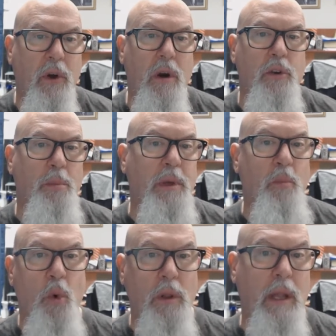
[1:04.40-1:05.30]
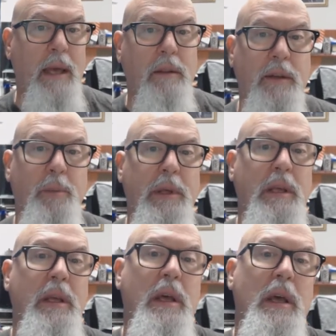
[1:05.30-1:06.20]
are, you'll be more likely to
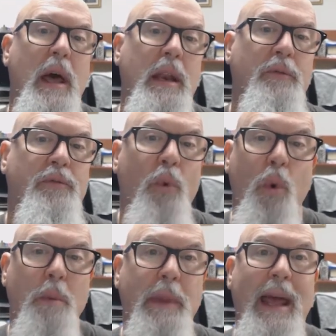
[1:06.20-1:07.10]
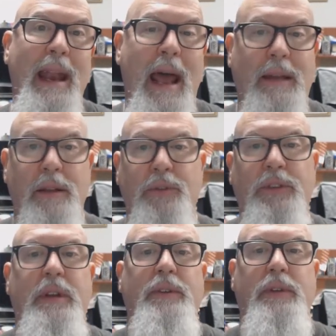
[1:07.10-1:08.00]
be an informed and active
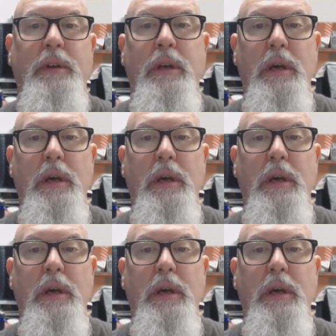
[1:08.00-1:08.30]
citizen.